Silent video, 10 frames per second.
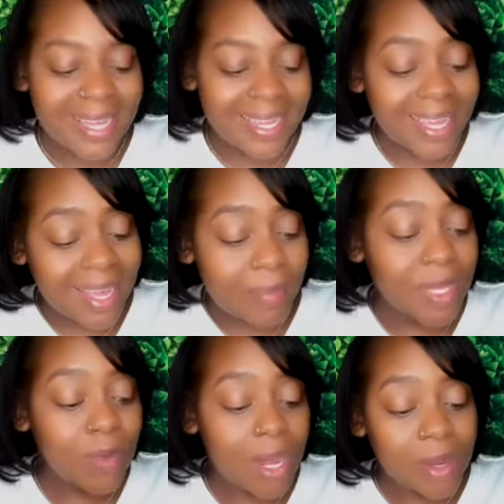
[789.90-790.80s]
yeah, I
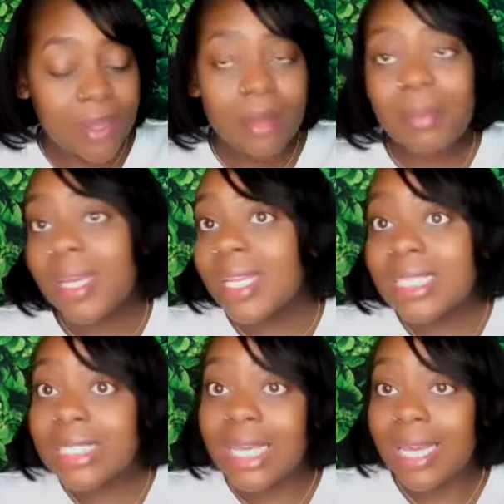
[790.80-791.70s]
put the water in them.
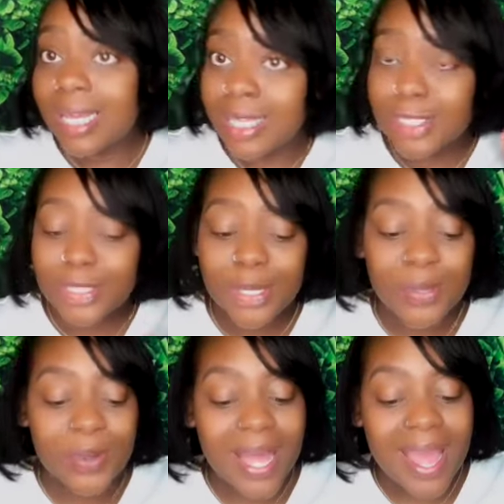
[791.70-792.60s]
And yeah,
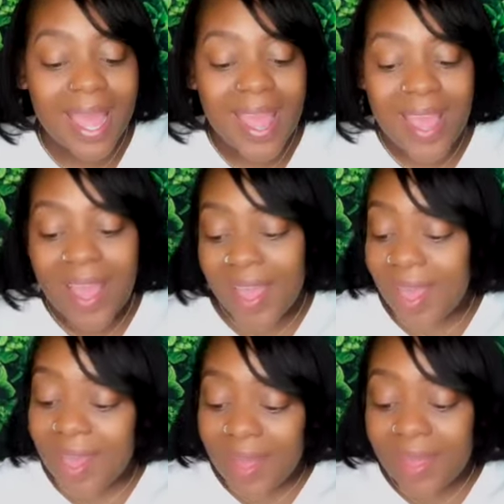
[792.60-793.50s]
so
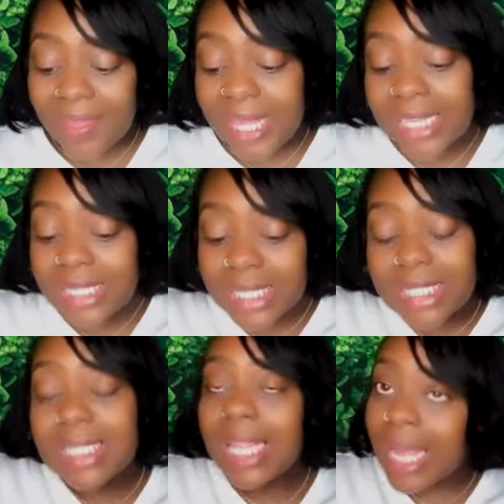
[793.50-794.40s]
this
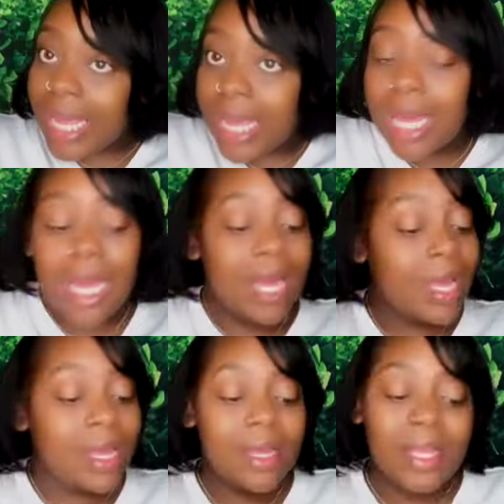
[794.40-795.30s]
is
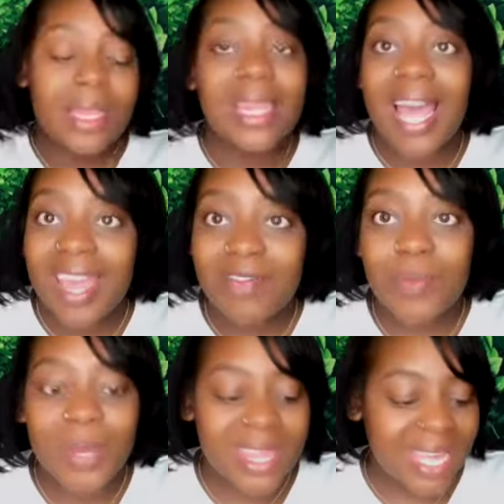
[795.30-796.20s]
like
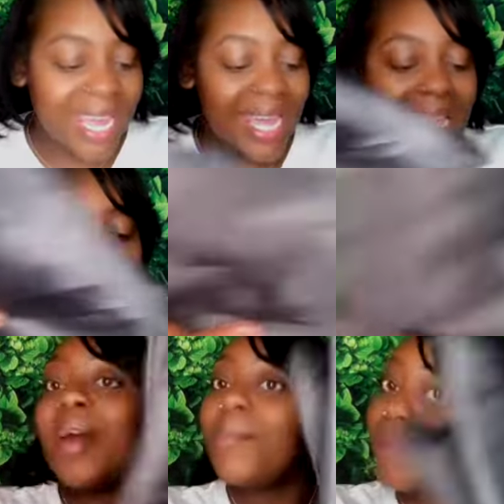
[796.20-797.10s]
life with a
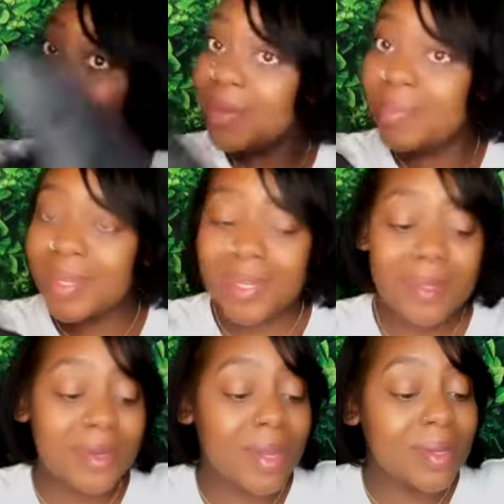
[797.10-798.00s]
baby,
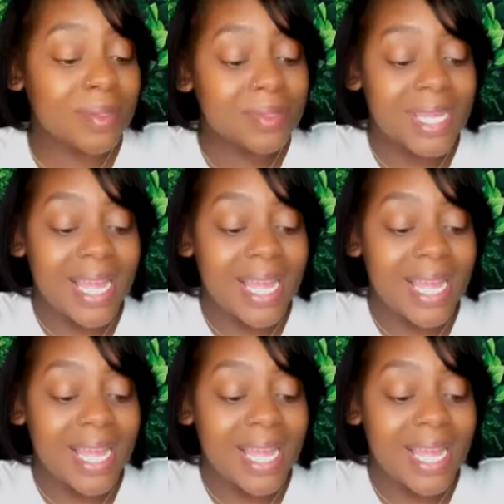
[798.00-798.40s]
you know.